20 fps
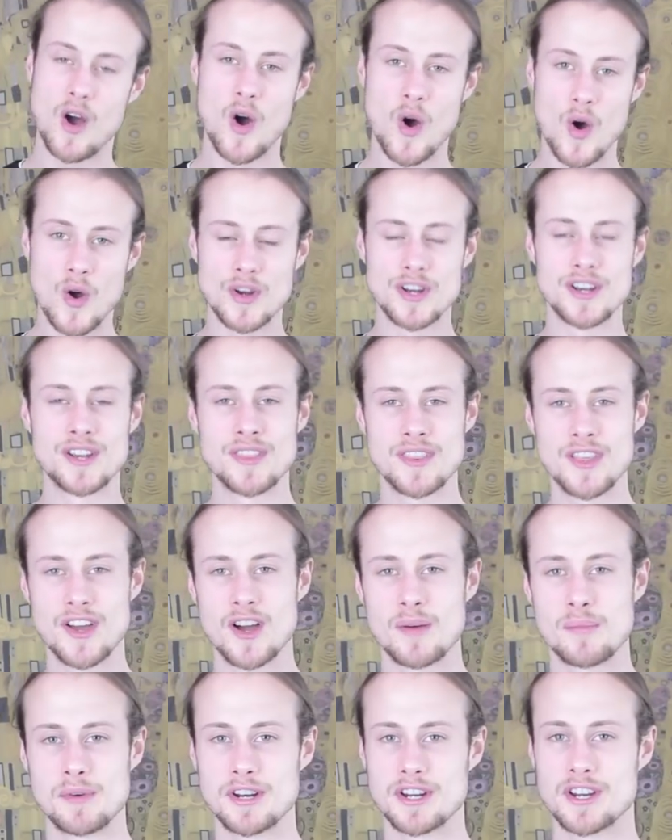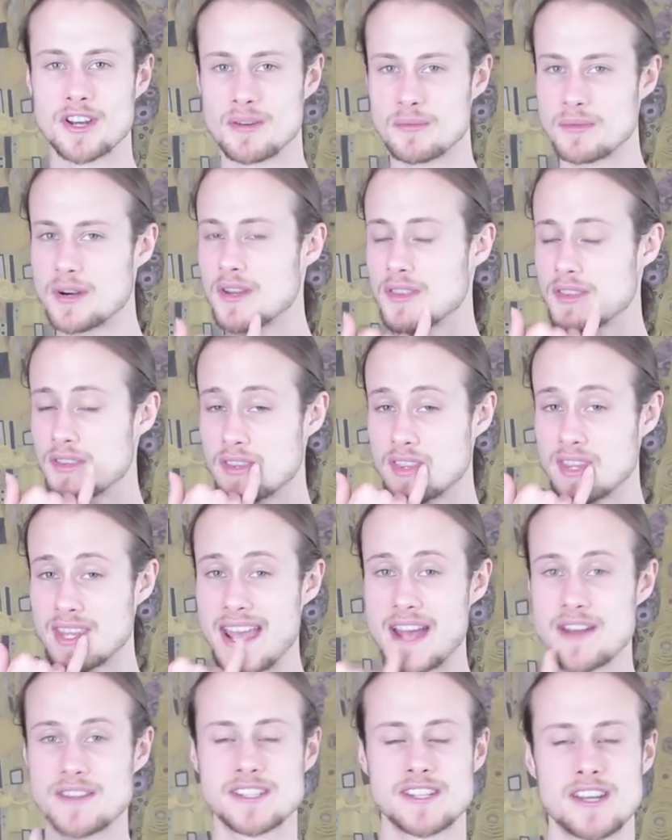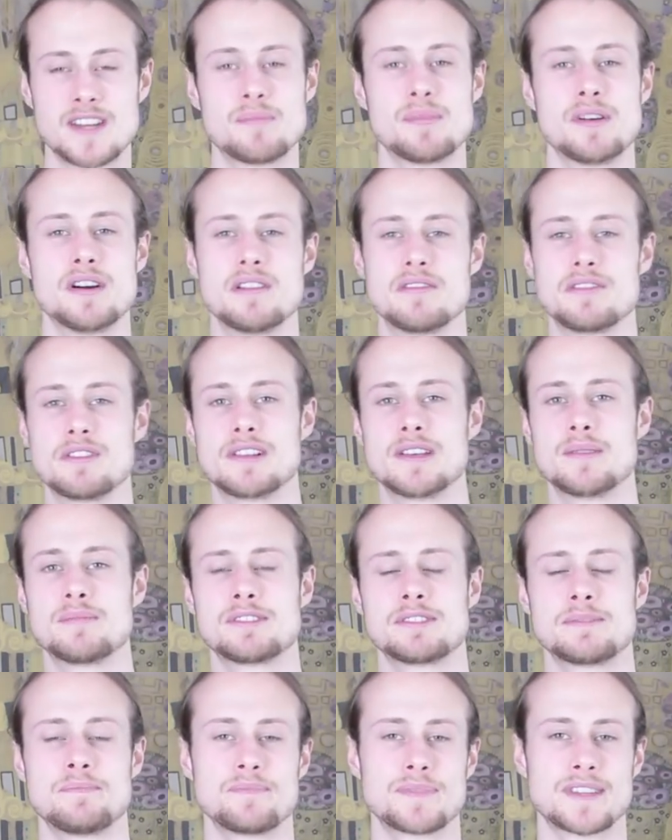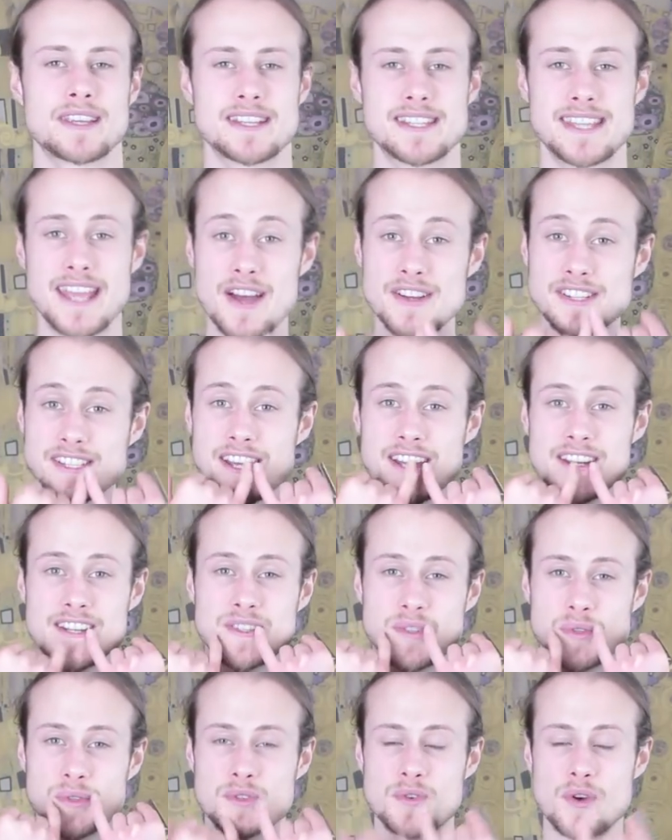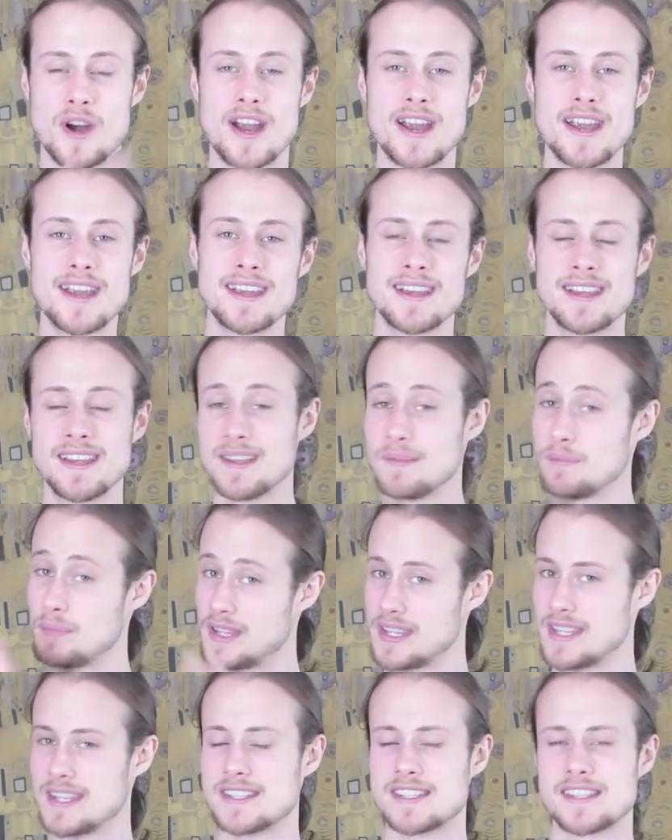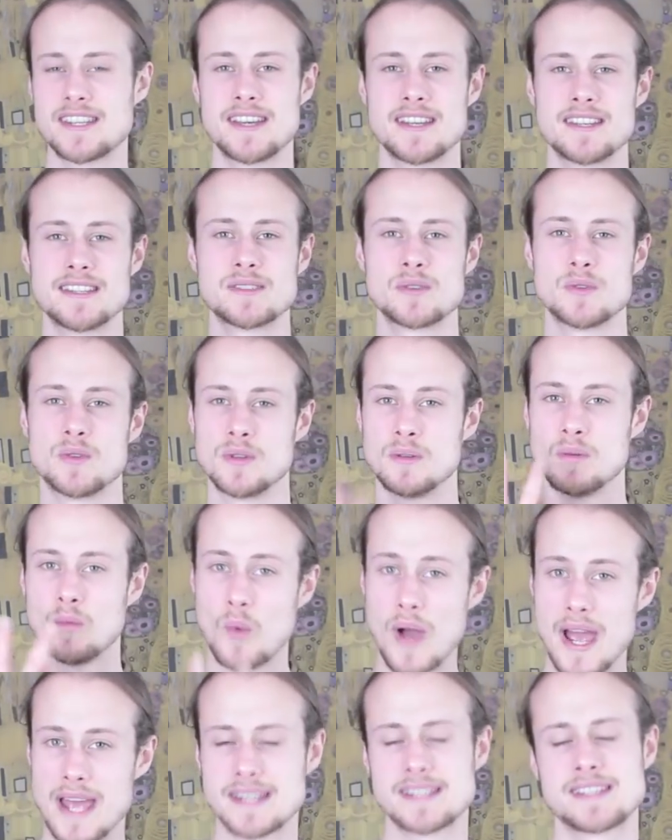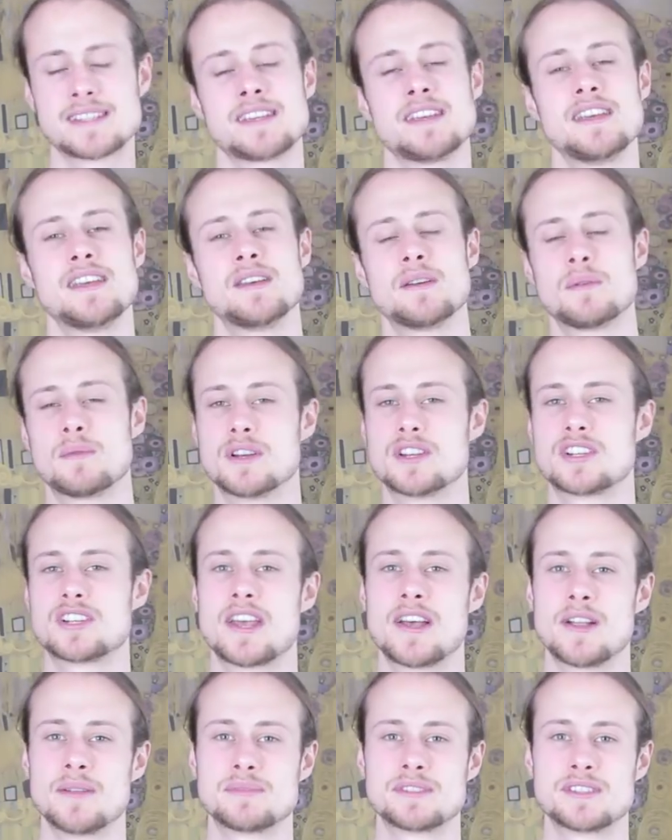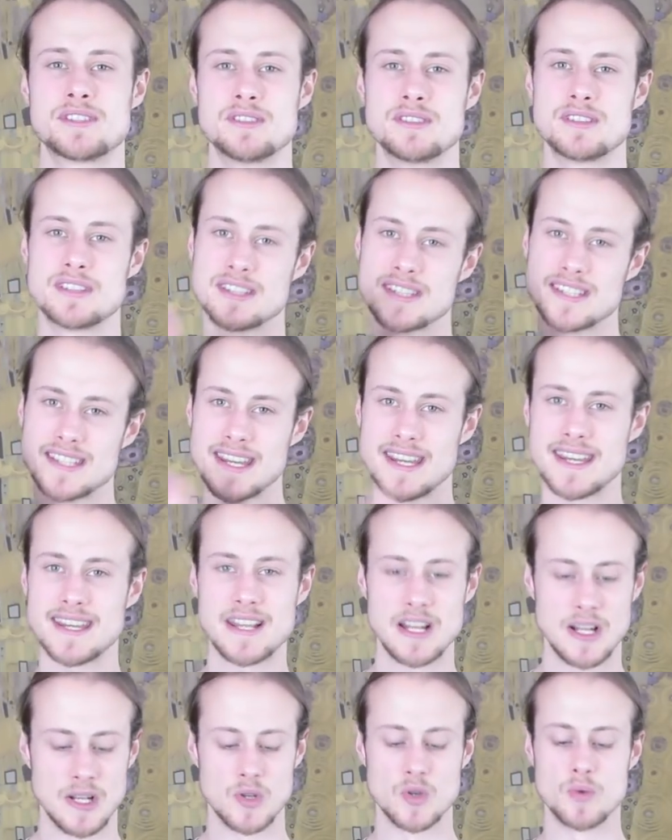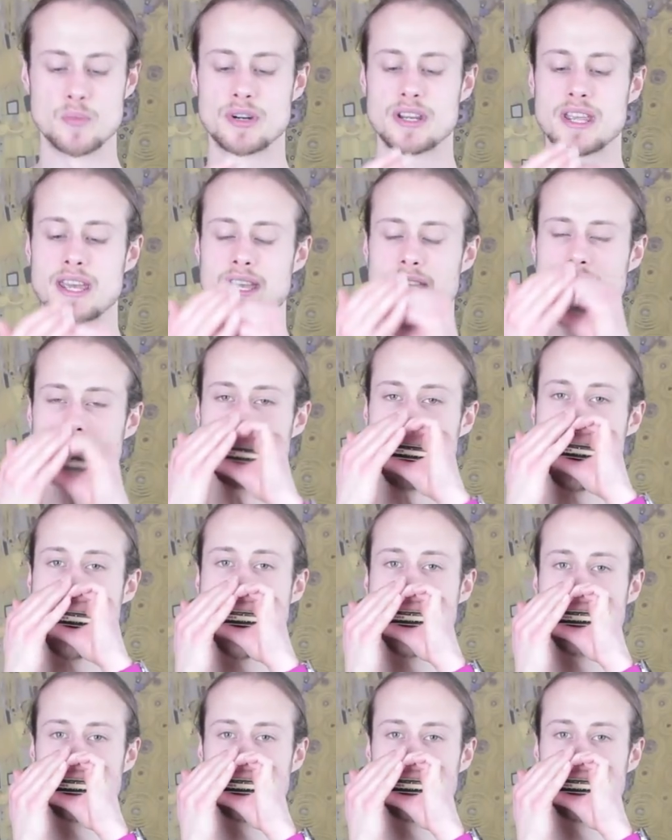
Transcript: on the harmonica rather than the outside part of your lips. Because the outside is all dry, but the inside is all wet, which helps you to stay lubricated.